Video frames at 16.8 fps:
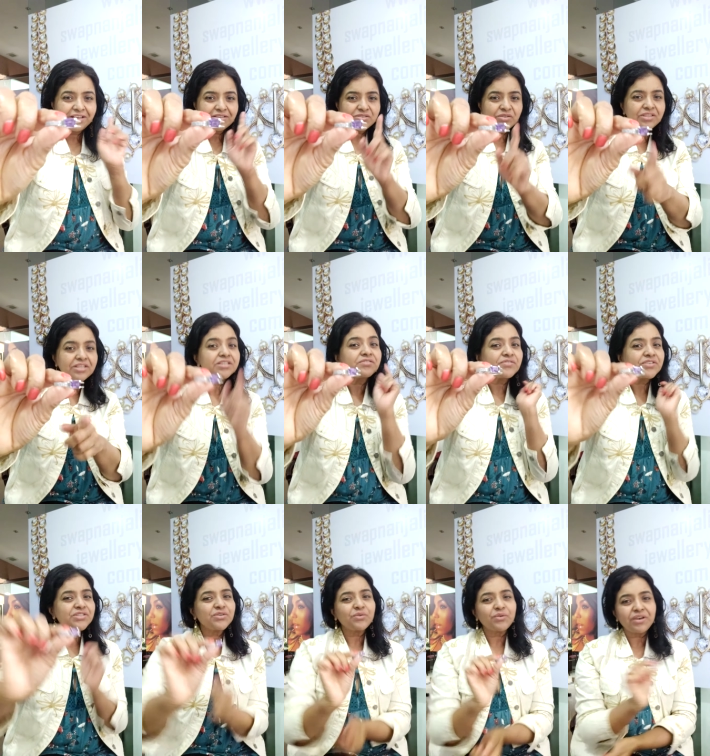So this
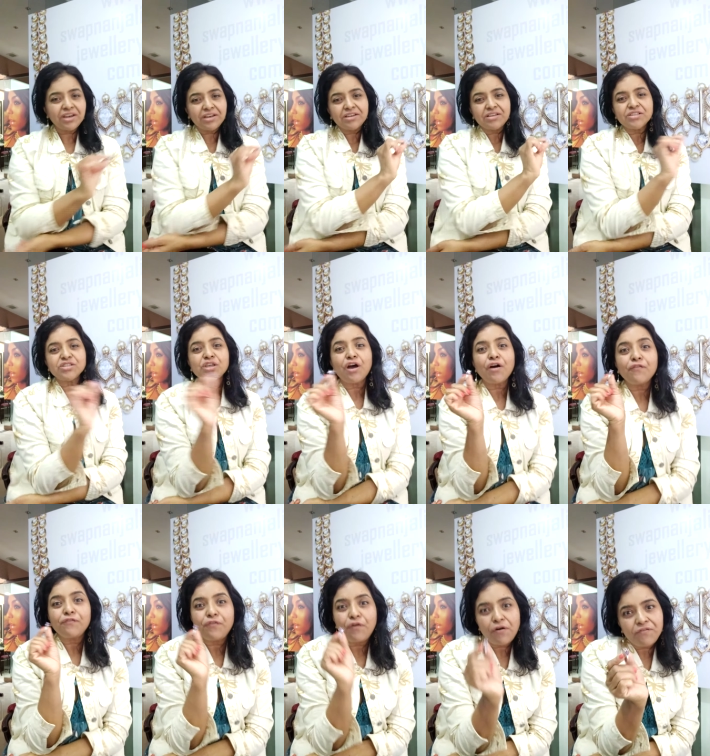was Uranus
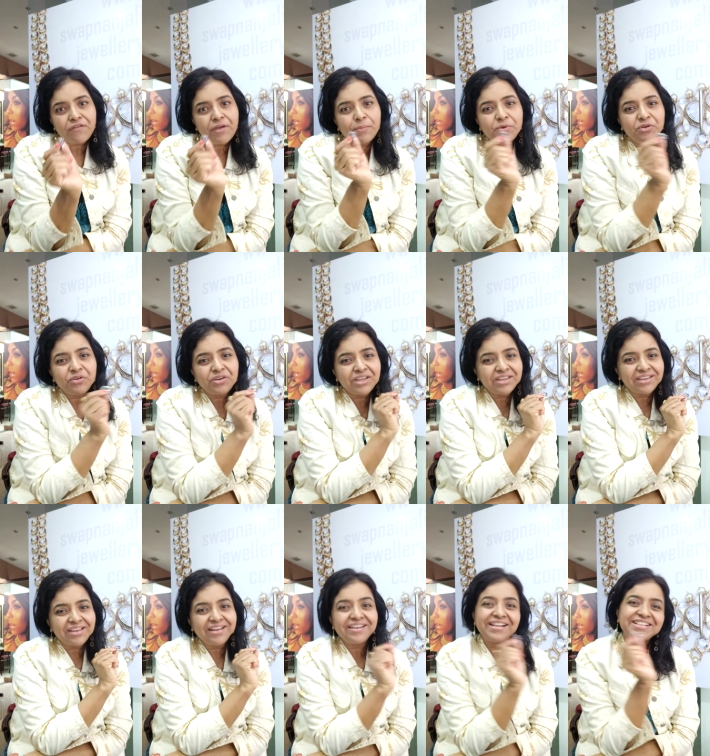for
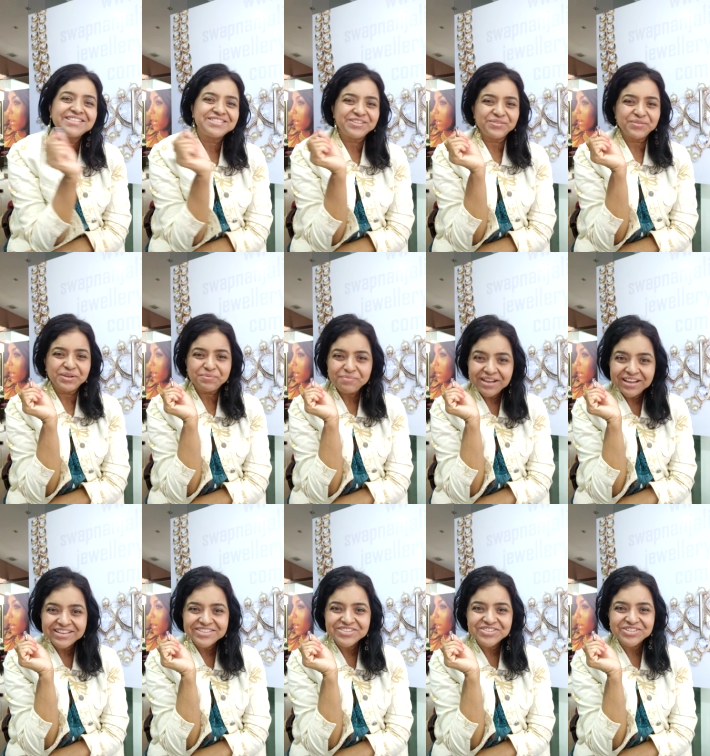February and I'll see you in
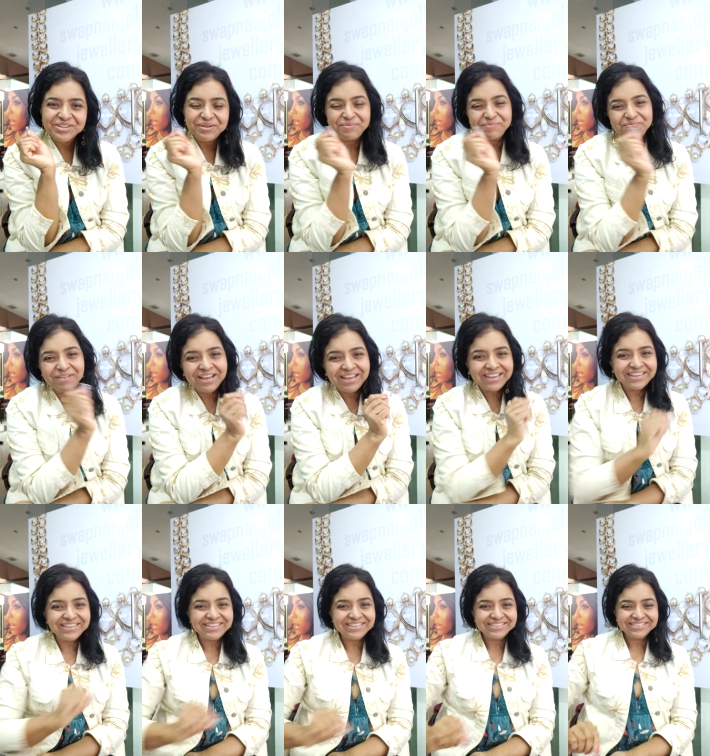March.
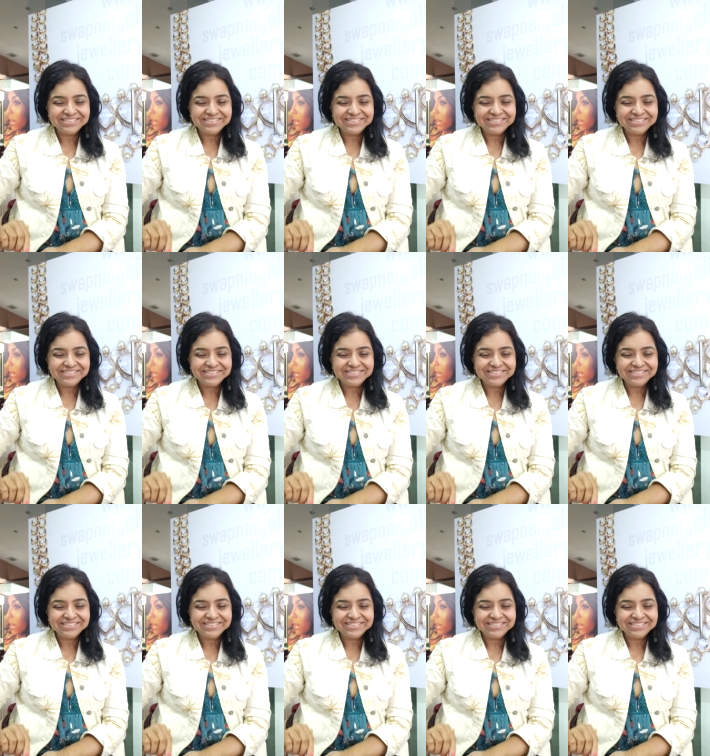Bye.